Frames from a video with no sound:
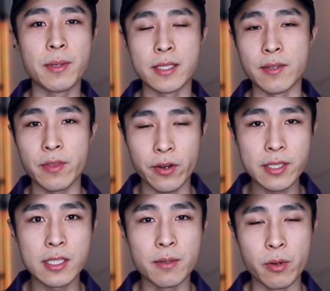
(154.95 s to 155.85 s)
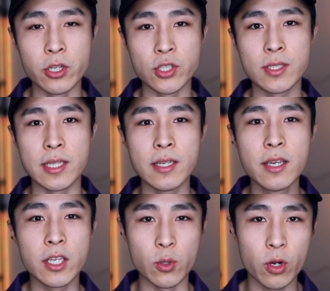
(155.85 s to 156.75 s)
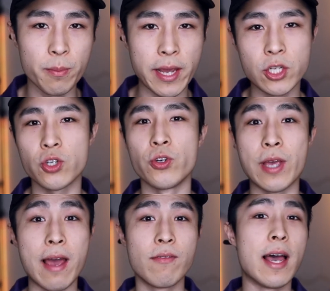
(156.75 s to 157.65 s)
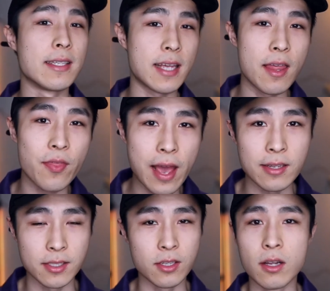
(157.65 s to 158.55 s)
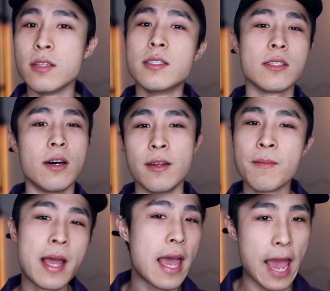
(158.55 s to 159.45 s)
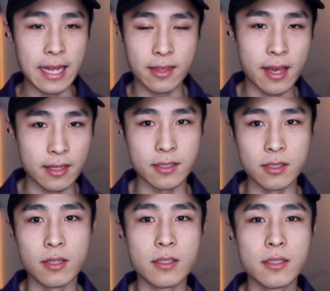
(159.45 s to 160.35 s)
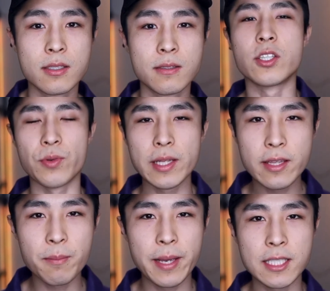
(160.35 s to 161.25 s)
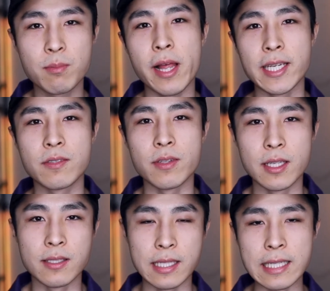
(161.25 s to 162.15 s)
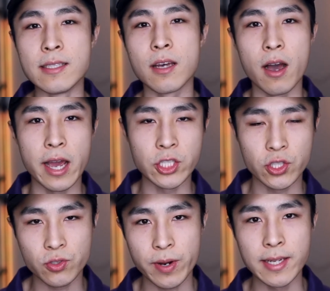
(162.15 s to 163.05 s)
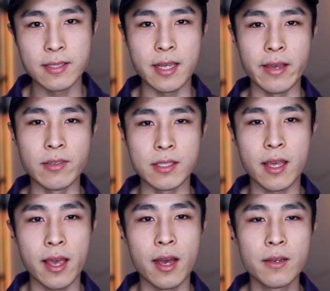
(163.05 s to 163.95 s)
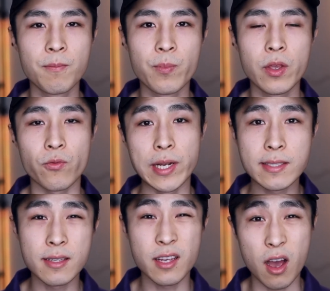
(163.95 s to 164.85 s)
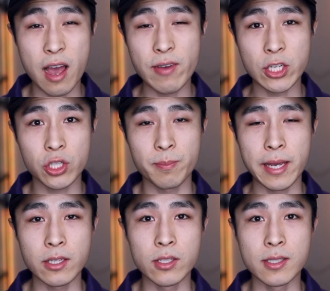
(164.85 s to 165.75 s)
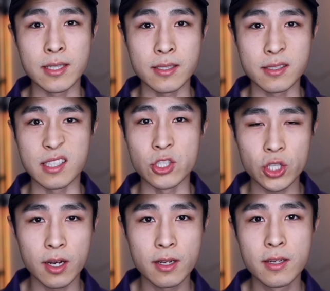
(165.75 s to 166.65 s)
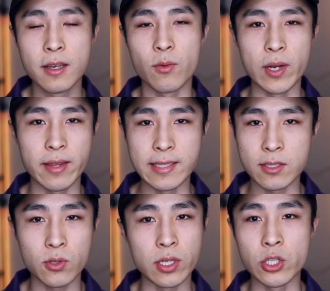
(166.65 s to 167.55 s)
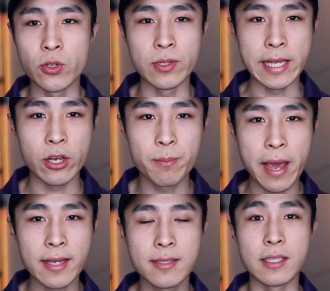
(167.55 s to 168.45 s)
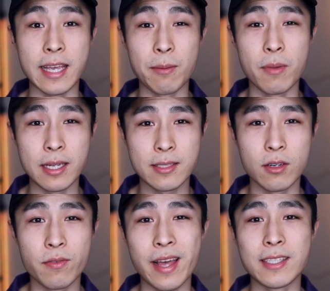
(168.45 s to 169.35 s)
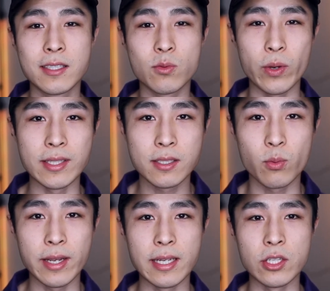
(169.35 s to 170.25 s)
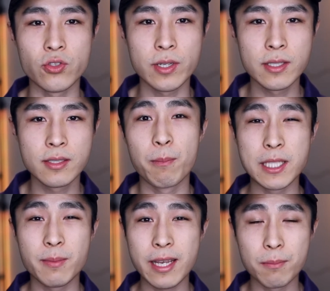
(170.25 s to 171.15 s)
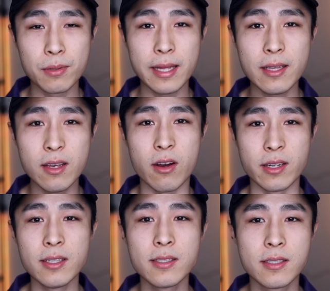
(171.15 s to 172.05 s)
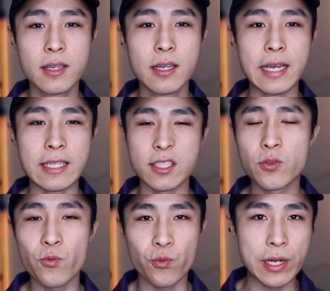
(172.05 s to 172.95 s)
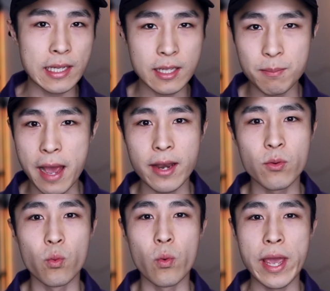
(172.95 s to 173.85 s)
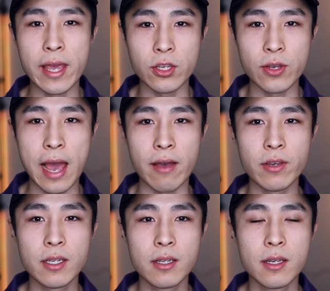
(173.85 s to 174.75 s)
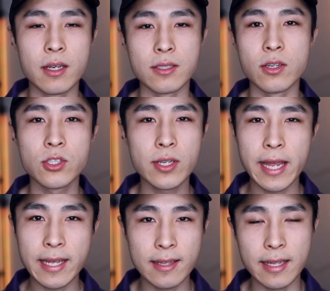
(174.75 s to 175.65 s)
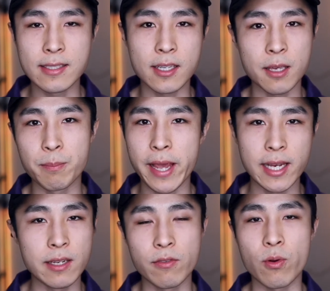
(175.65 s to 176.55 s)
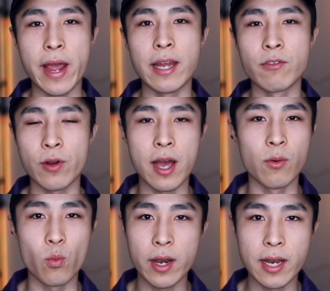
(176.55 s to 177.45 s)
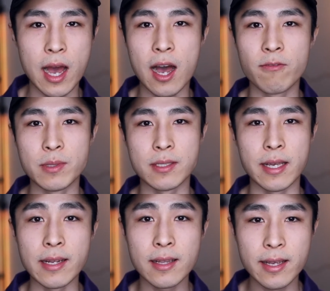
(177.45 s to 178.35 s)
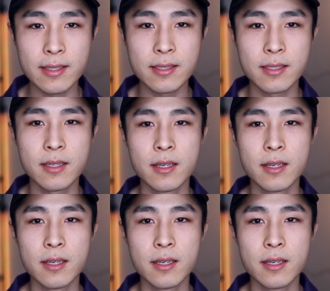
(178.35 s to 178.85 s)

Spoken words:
Because if there is an emergency, you want to make sure you have that $10,000, not $8,000. So really the best place for this is a high interest rate savings account. Recently, I've actually been using Zinja, one of these sort of new neobanks, to get myself that sweet, sweet interest. But to be completely honest, it doesn't really matter where you have it, as long as you're getting at least a competitive rate of around 1.5% at least.